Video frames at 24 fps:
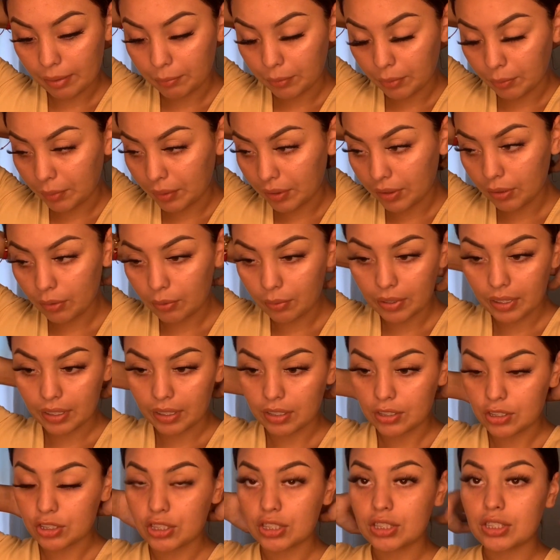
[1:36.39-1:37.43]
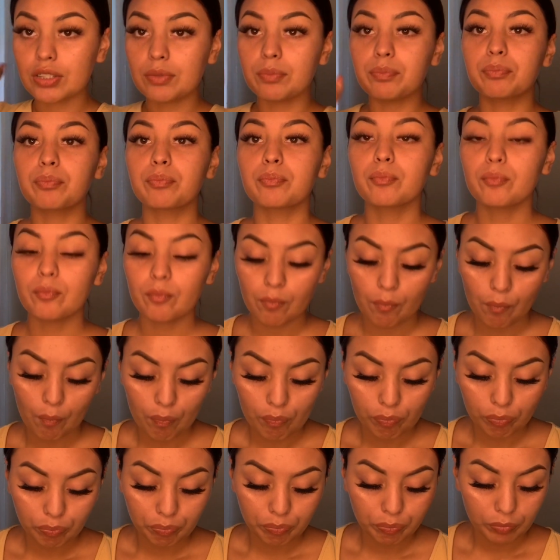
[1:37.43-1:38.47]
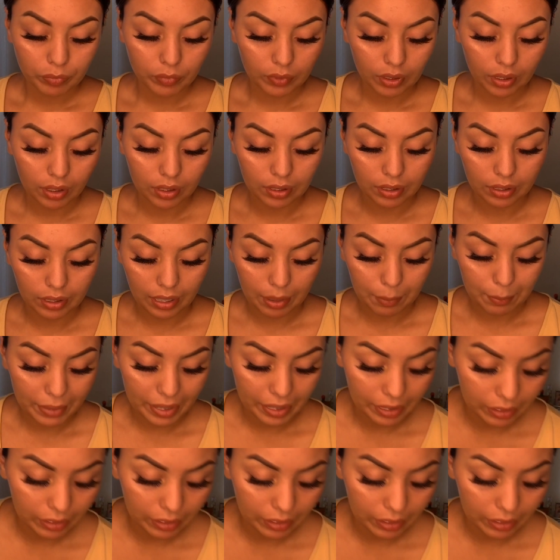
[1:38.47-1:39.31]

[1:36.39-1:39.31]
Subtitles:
But we're gonna go ahead and just lay my hair